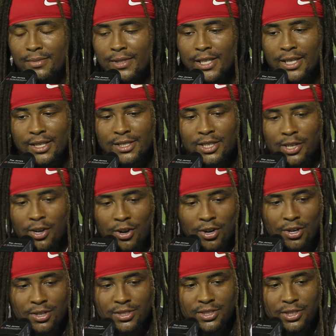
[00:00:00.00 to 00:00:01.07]
getting us the
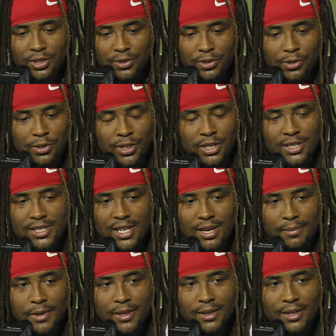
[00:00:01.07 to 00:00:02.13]
calls, you know, doing their
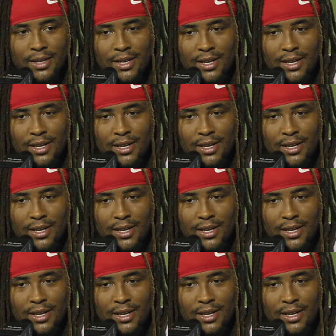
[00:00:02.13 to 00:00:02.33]
assignment.